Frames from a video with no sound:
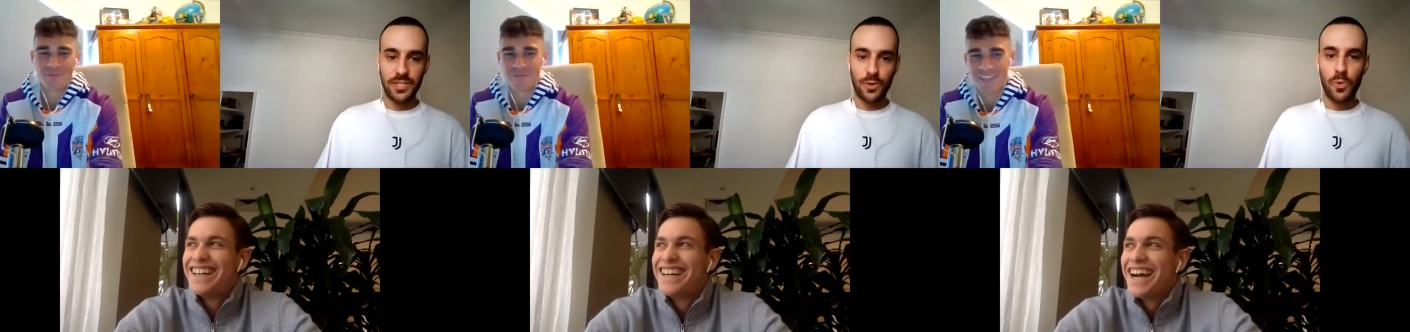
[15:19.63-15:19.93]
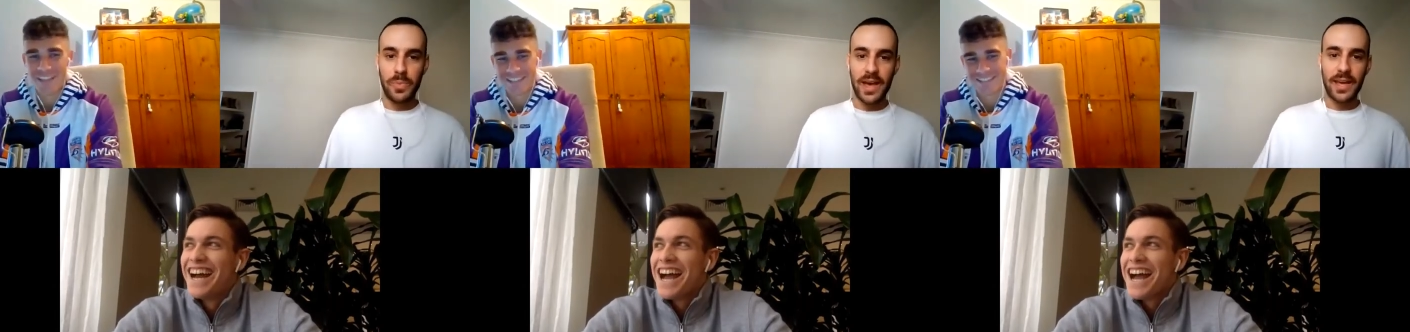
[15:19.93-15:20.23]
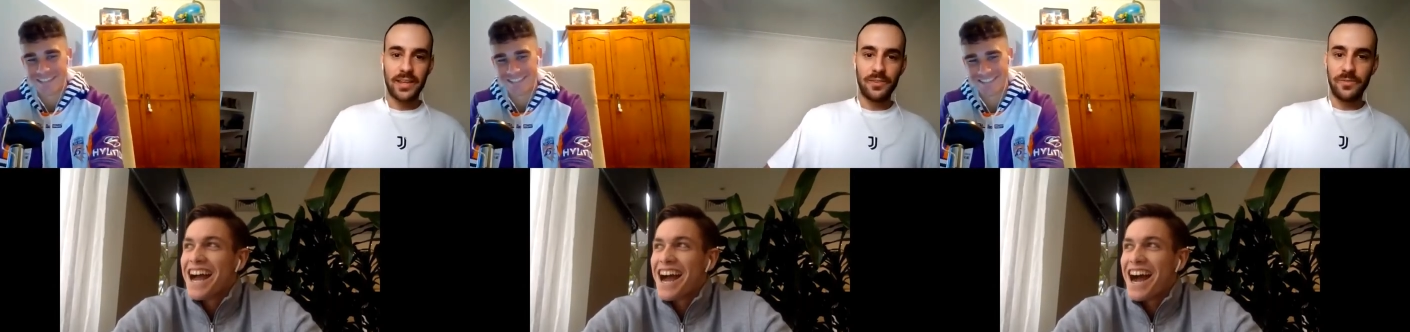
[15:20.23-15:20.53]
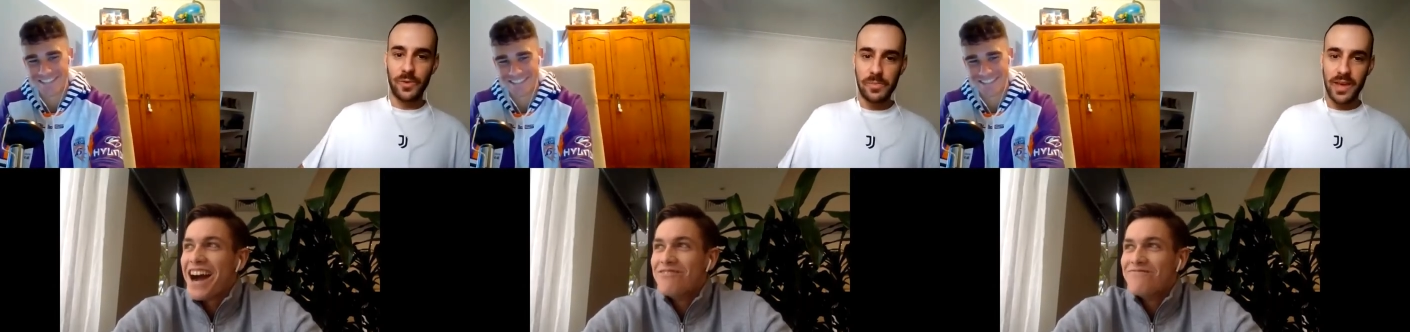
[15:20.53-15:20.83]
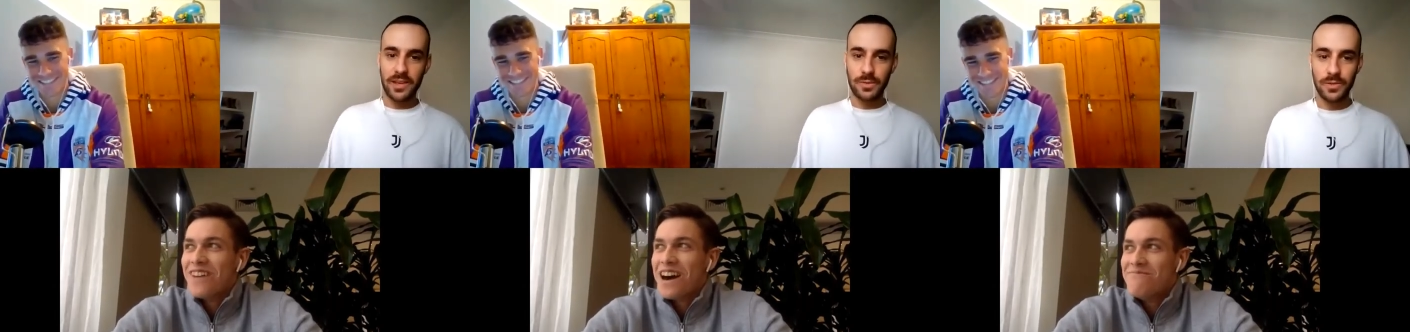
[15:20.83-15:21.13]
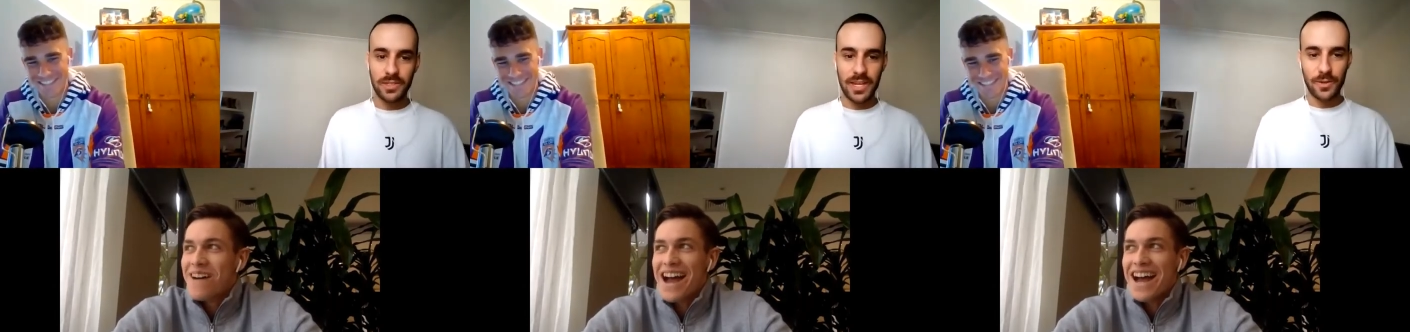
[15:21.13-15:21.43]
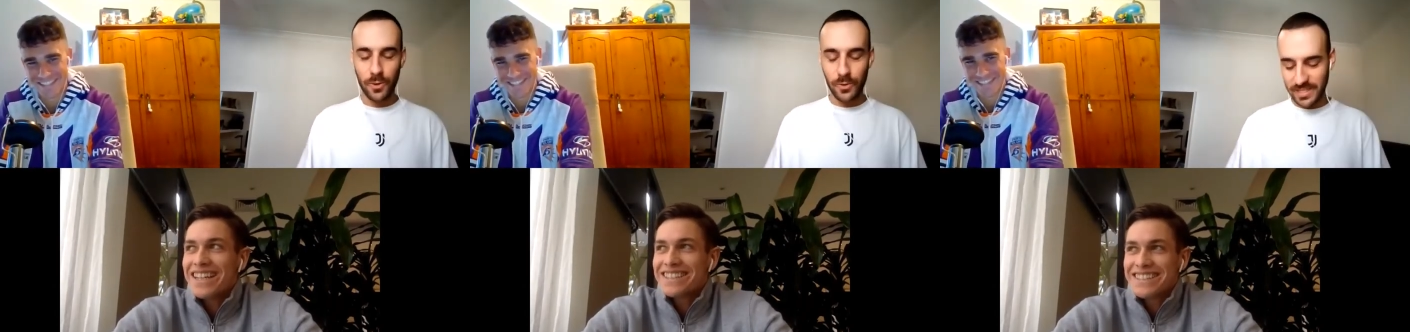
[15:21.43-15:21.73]
Speaker 1: school bag and your footy bag as well bag,
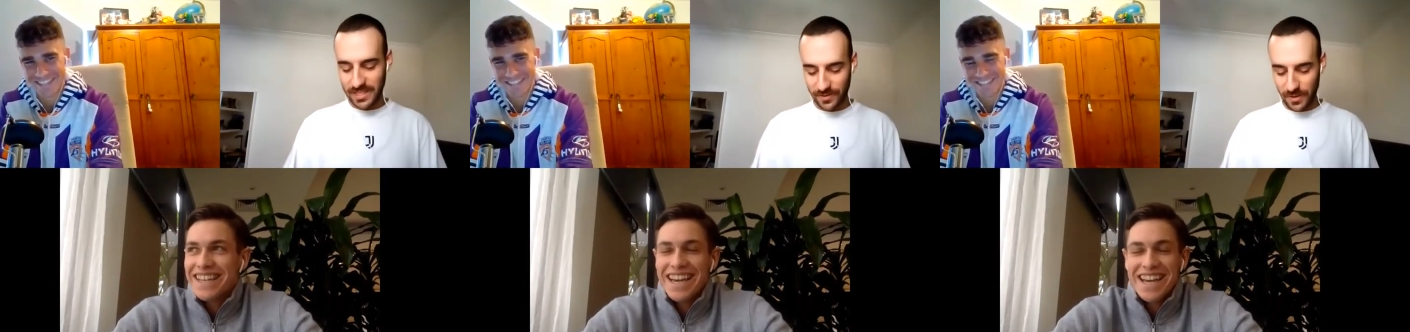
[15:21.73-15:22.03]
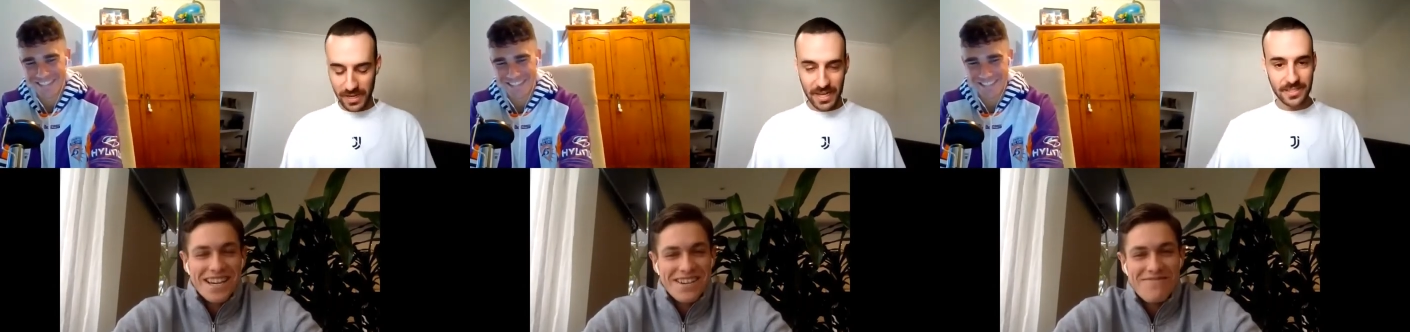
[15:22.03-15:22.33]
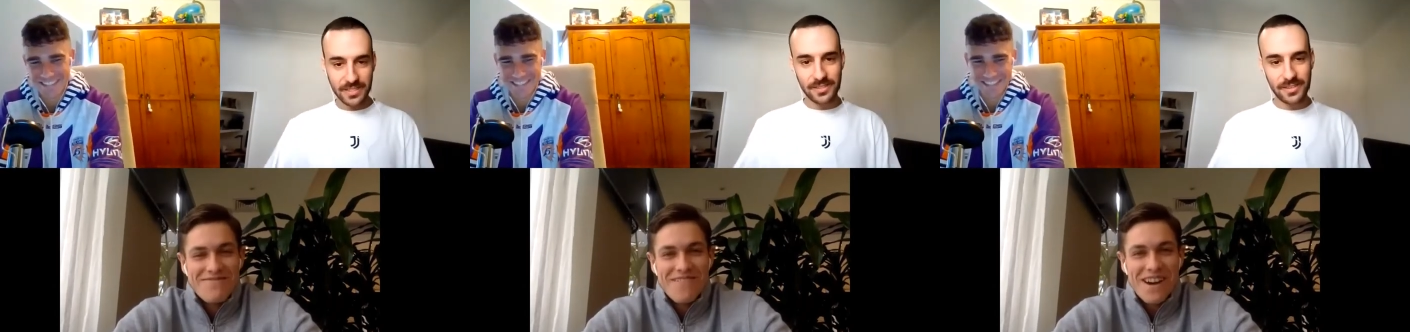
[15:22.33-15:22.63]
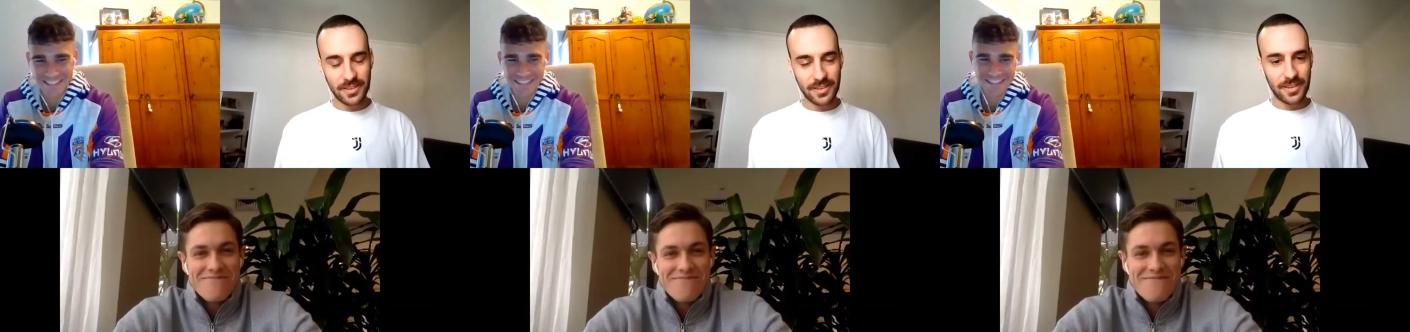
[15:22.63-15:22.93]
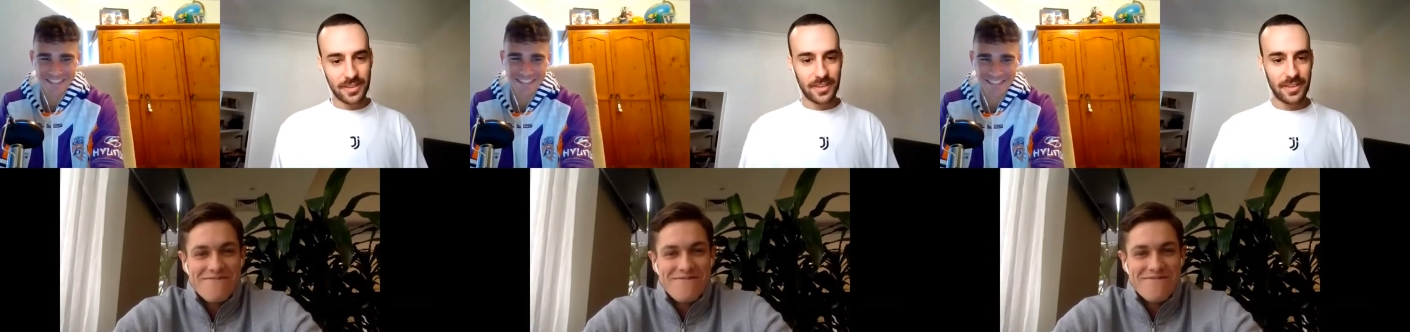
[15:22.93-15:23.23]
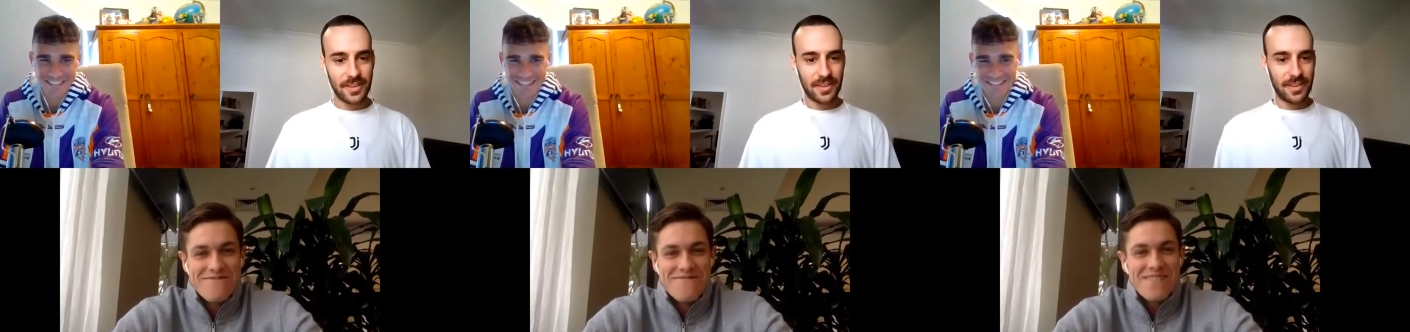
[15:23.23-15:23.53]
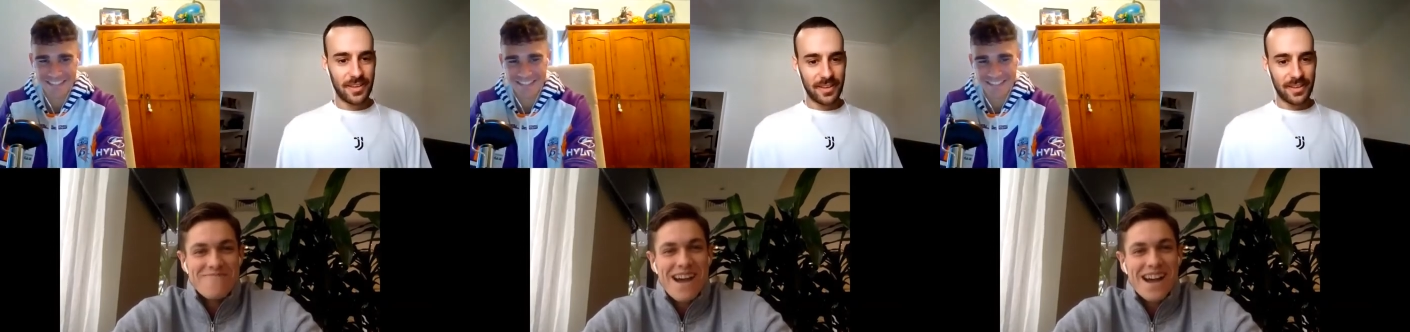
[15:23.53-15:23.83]
like all these yeah. different places.
Speaker 2: My my
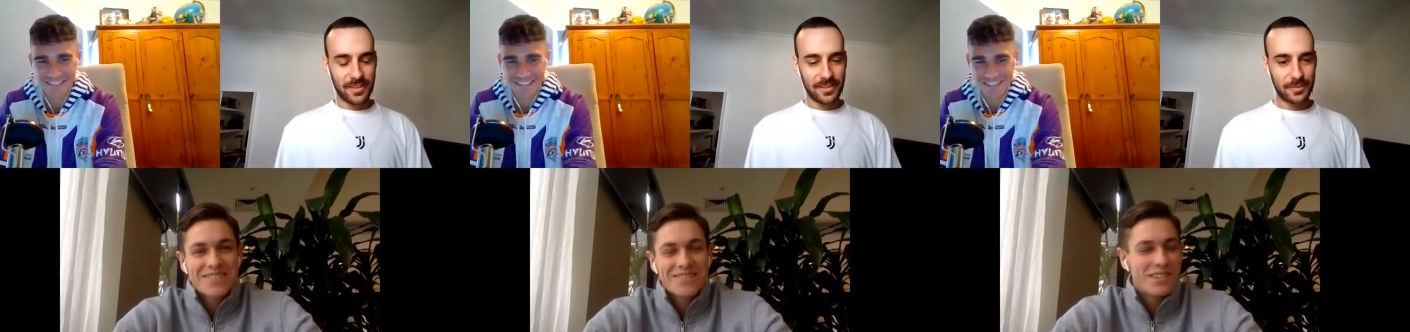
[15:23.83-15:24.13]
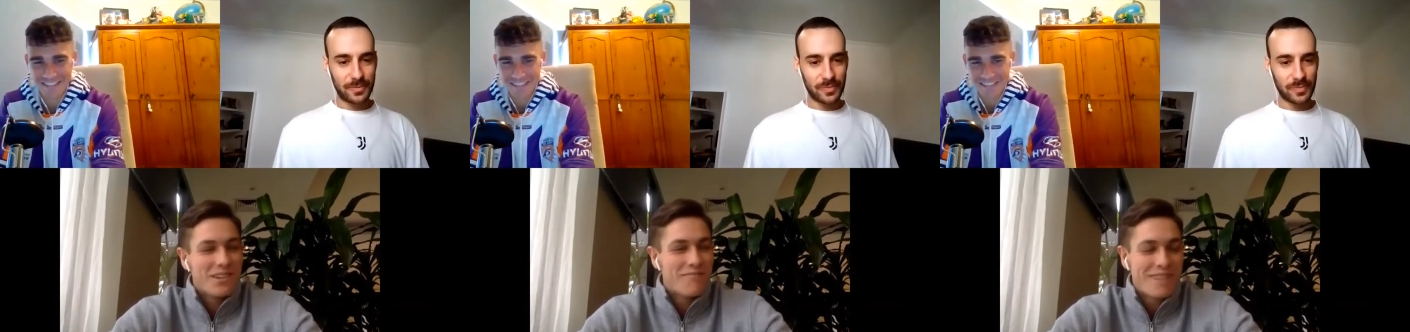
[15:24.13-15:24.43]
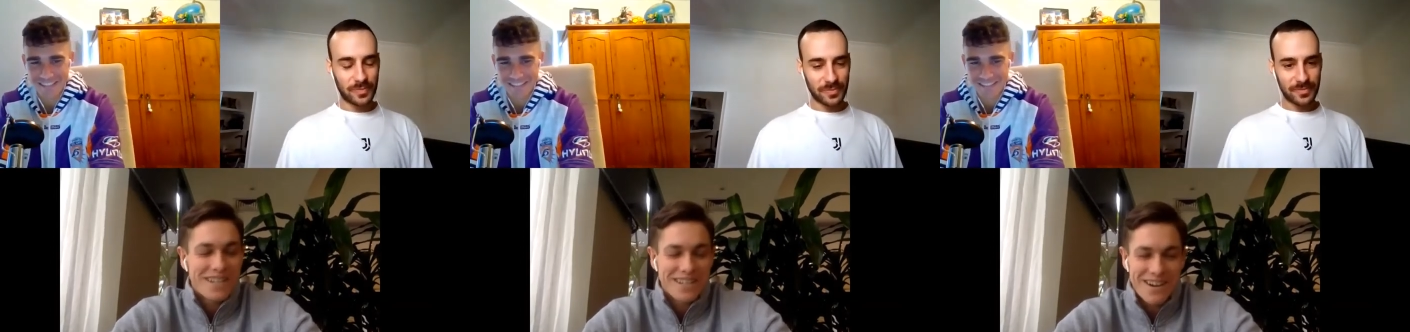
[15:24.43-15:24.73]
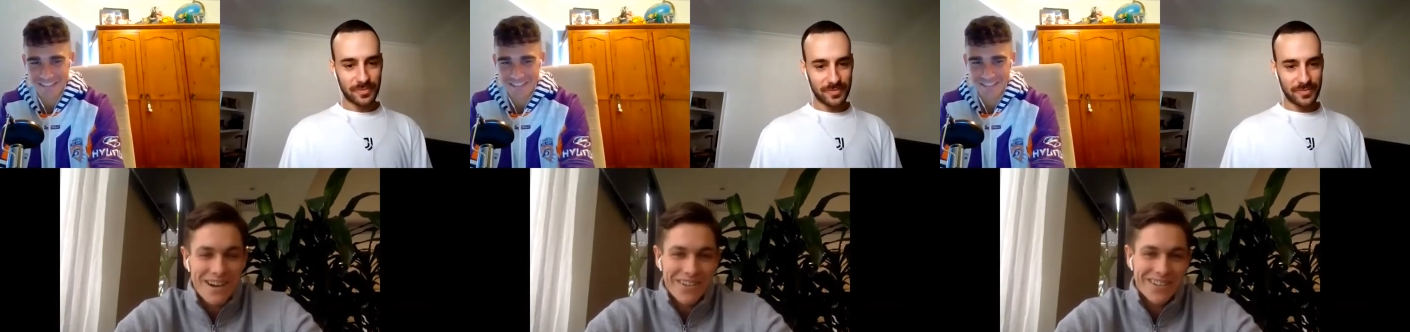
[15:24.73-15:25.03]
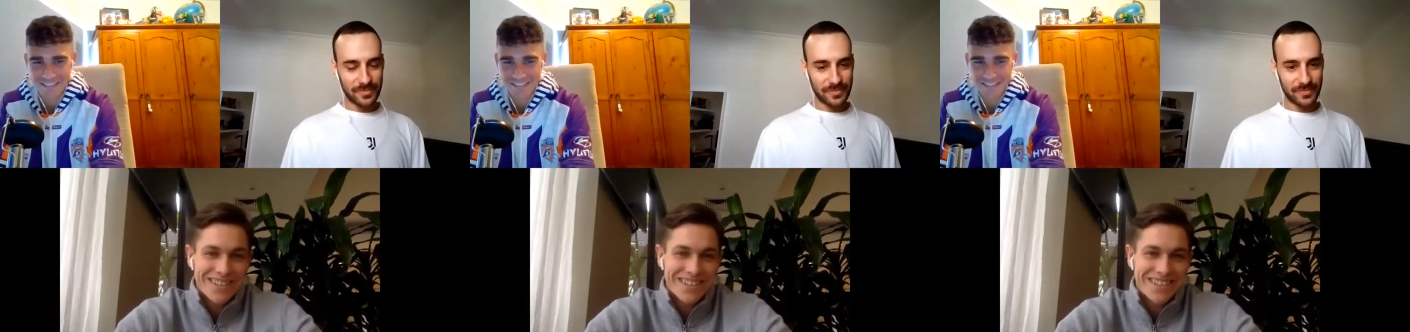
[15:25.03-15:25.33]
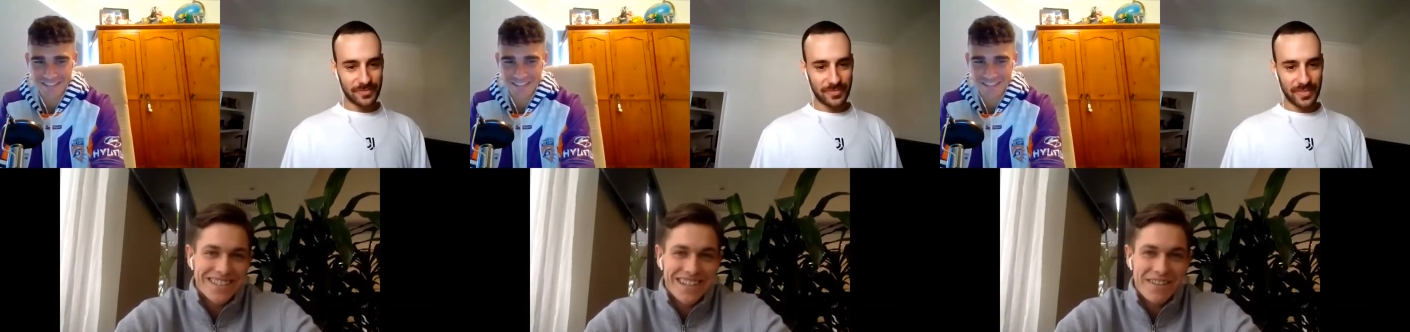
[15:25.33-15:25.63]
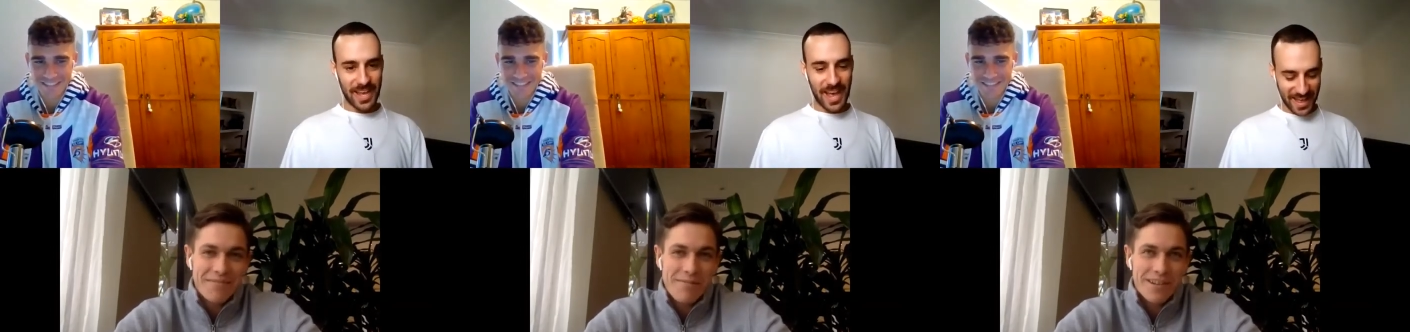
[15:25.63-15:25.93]
bags are a lot bigger than I was, and I
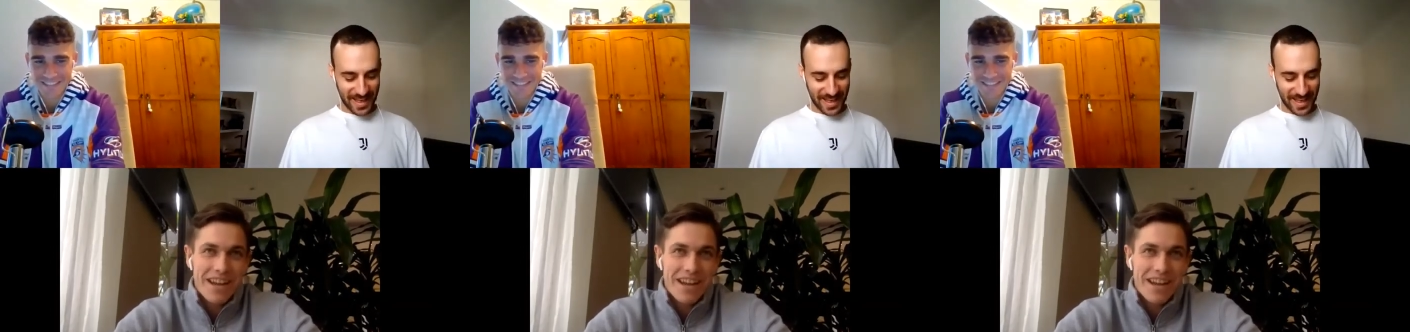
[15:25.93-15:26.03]
remember